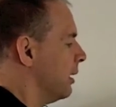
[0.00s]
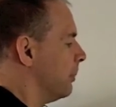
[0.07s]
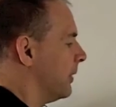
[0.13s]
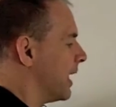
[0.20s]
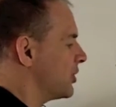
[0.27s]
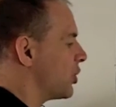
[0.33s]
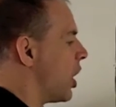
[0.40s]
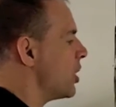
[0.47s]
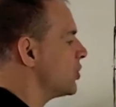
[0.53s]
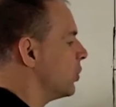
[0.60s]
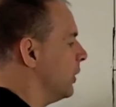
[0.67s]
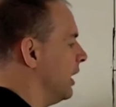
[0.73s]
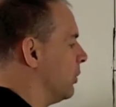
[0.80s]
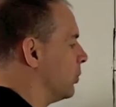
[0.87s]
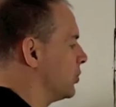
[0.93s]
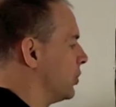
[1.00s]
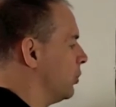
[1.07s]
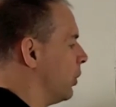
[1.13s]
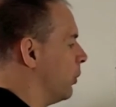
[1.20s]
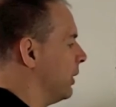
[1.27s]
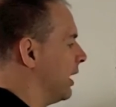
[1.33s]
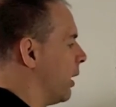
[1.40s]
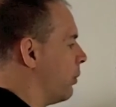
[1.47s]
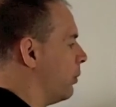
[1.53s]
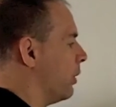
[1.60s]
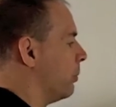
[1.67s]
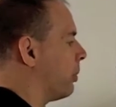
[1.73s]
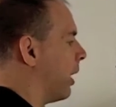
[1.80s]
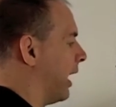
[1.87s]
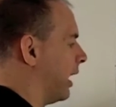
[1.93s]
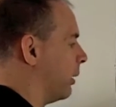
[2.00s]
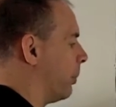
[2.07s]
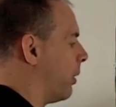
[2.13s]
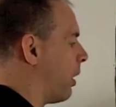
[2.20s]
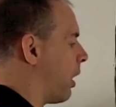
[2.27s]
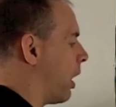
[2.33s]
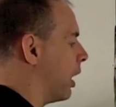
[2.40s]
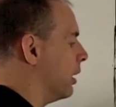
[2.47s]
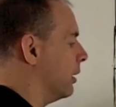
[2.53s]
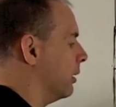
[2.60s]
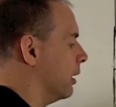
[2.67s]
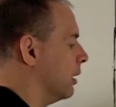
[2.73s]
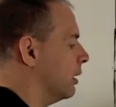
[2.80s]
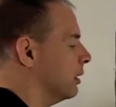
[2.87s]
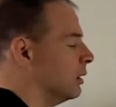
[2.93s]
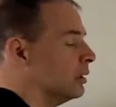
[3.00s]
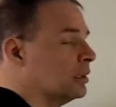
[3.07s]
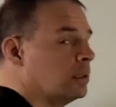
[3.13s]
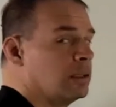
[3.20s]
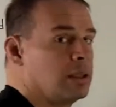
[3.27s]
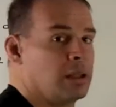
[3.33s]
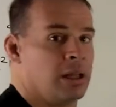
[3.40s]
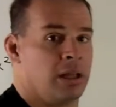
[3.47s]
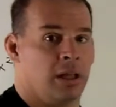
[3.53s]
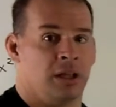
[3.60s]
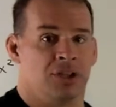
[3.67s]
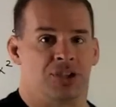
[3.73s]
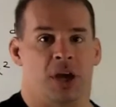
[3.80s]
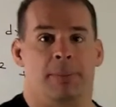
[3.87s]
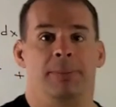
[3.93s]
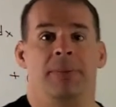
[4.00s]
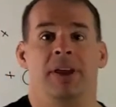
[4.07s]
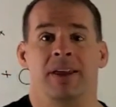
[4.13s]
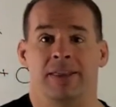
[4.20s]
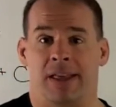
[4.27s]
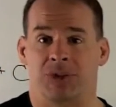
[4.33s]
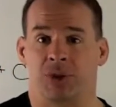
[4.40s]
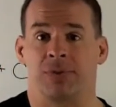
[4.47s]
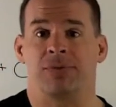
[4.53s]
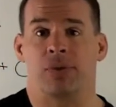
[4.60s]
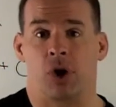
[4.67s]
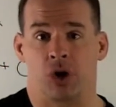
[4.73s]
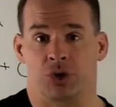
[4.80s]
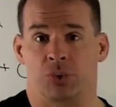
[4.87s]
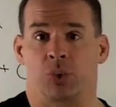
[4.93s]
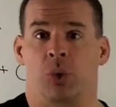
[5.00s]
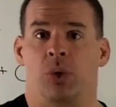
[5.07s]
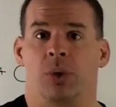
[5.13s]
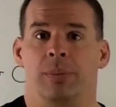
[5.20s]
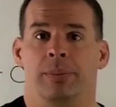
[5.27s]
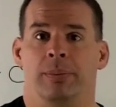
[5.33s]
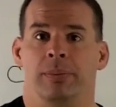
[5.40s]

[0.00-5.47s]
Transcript: but that's also equal to what we get when we break it apart. So that's our first rule.